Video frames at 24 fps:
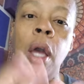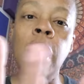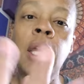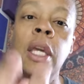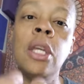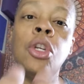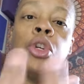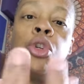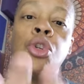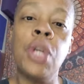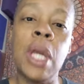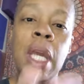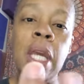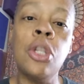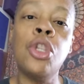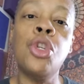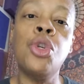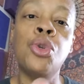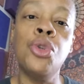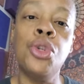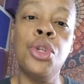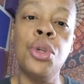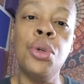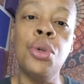in
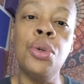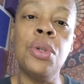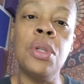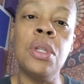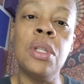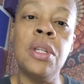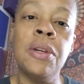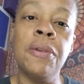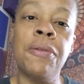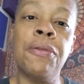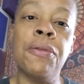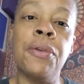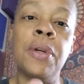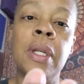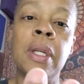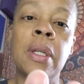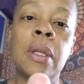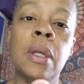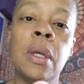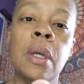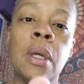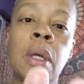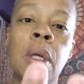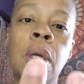introduce
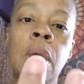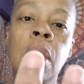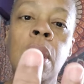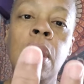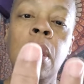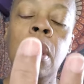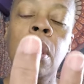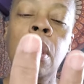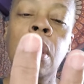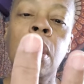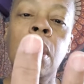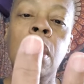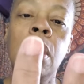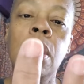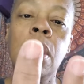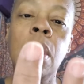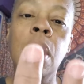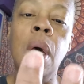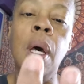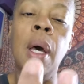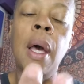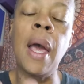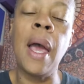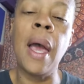different
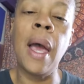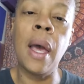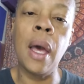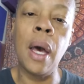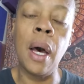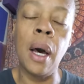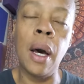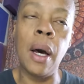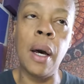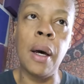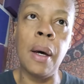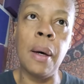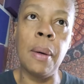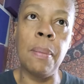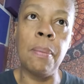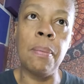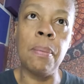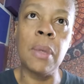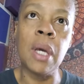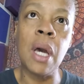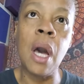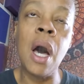um,